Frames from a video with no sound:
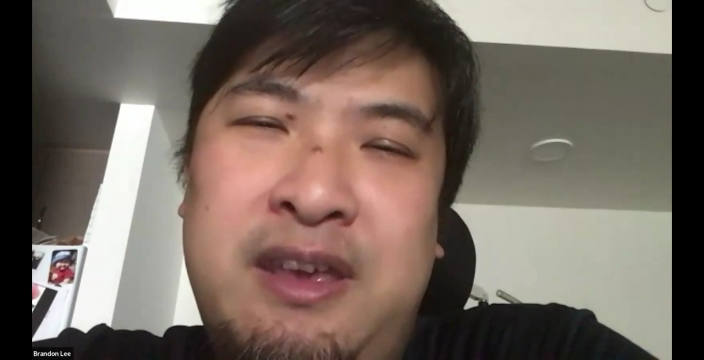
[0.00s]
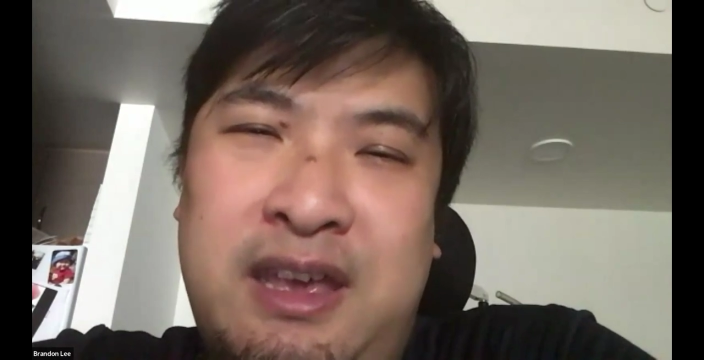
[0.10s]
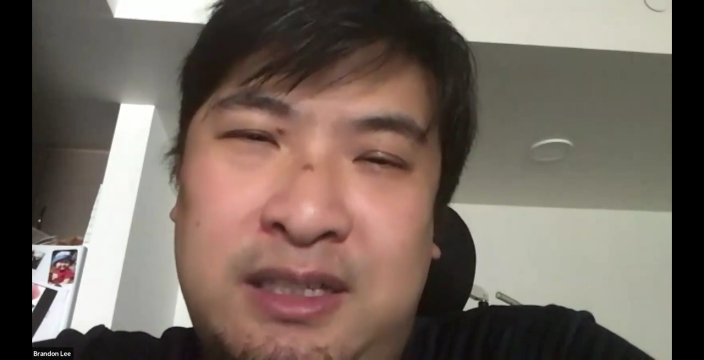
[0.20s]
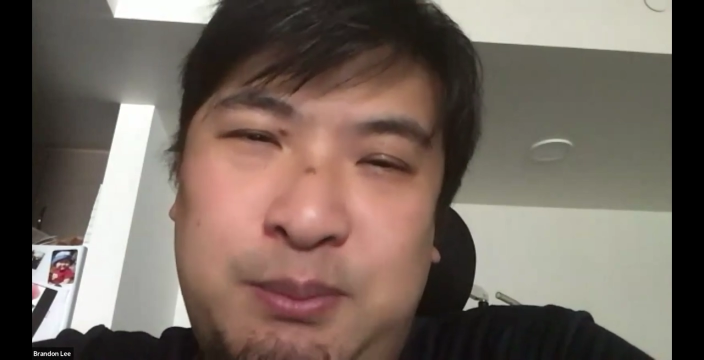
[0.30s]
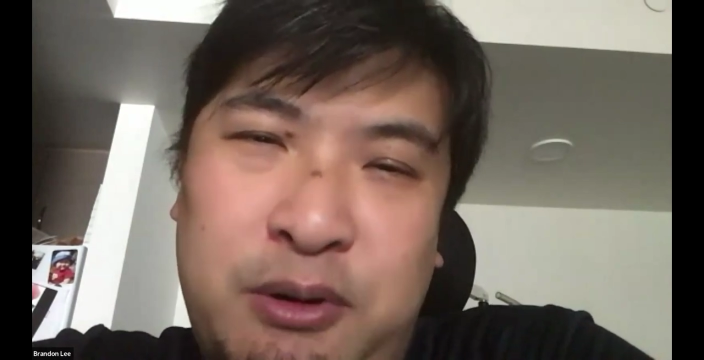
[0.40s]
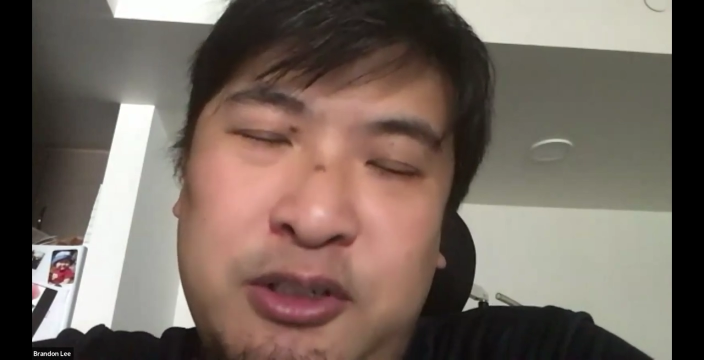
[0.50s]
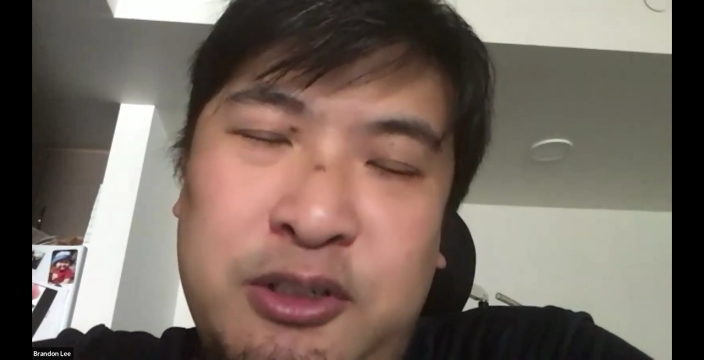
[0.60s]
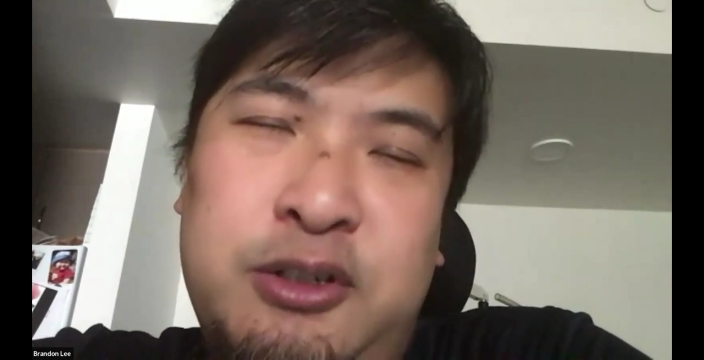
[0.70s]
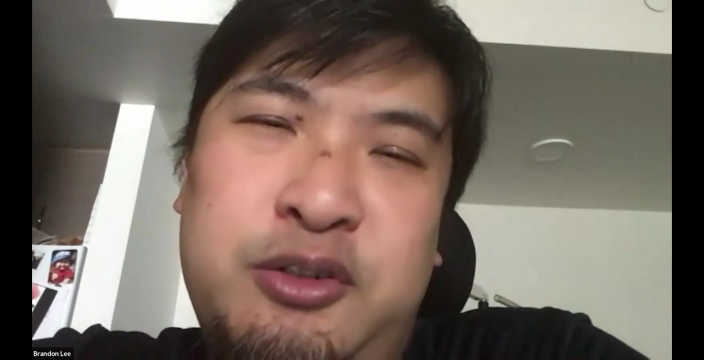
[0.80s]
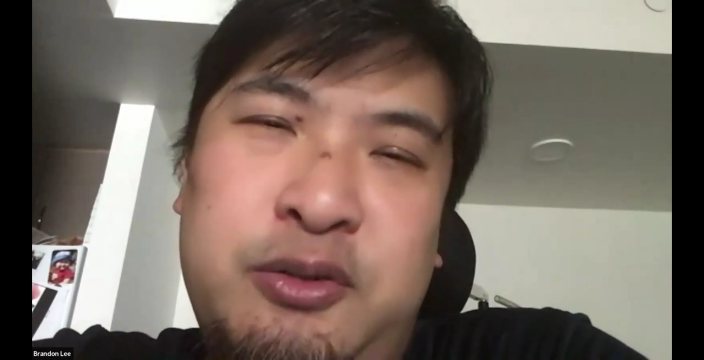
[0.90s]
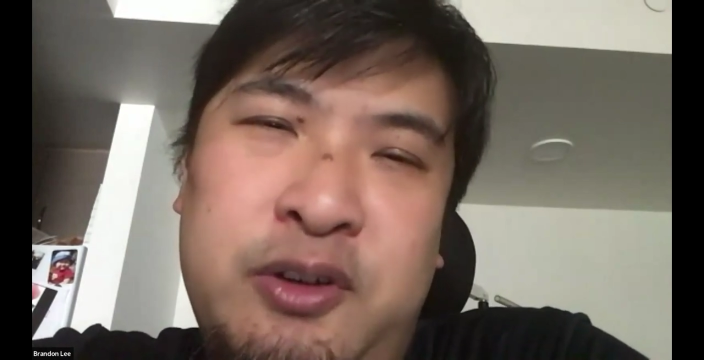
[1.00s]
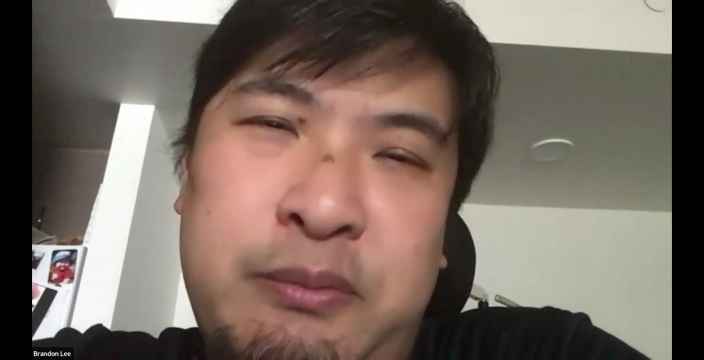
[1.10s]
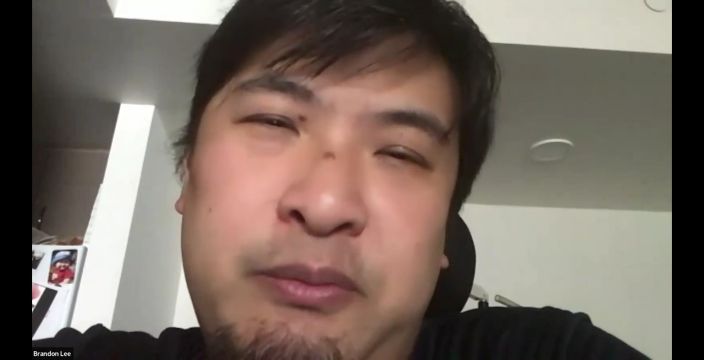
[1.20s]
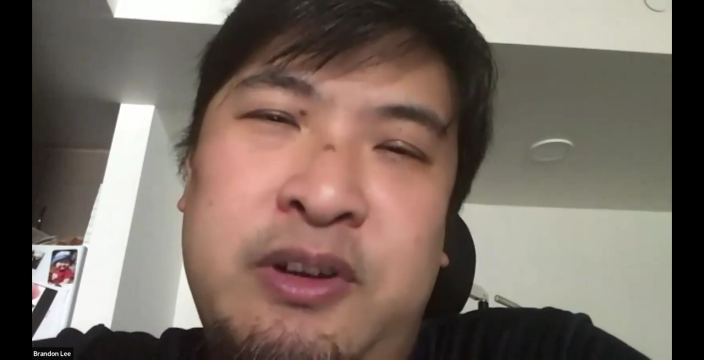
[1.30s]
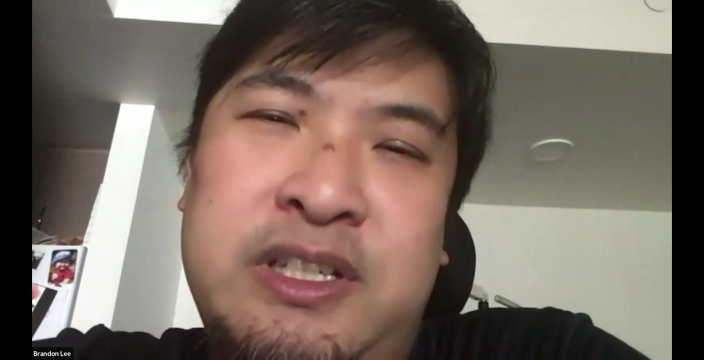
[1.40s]
exposure
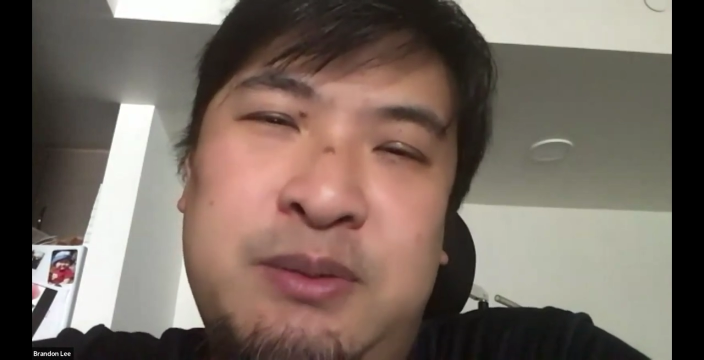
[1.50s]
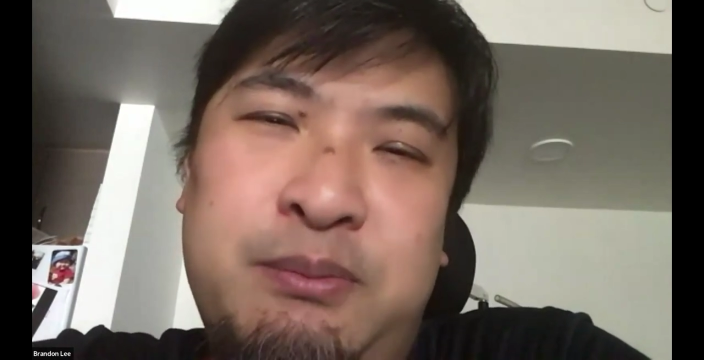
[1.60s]
trip, which